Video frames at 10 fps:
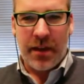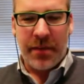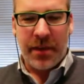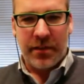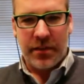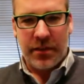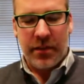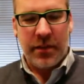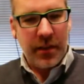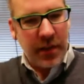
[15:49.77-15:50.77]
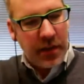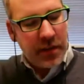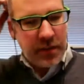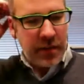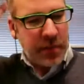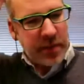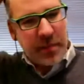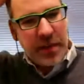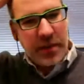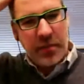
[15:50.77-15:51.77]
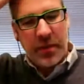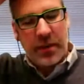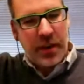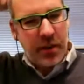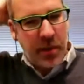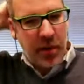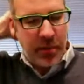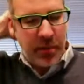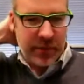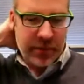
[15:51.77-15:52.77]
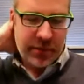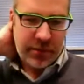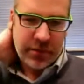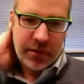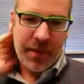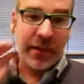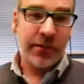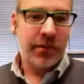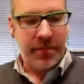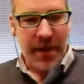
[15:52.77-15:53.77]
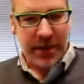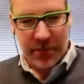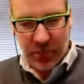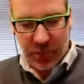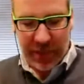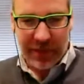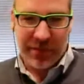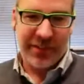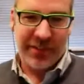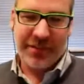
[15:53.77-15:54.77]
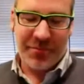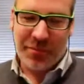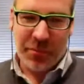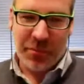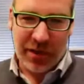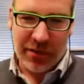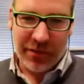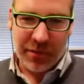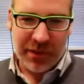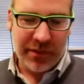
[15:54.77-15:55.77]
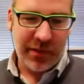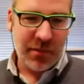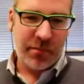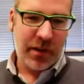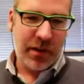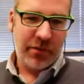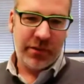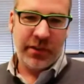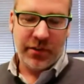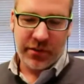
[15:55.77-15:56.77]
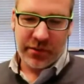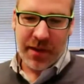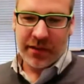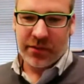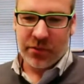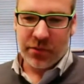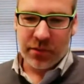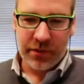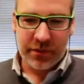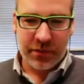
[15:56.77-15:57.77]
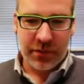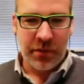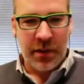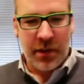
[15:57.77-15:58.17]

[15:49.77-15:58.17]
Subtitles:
I mean, it's this week's been a little bit kind of weird because it's back to school week, which is weird for BC, but obviously teachers are back to school, so.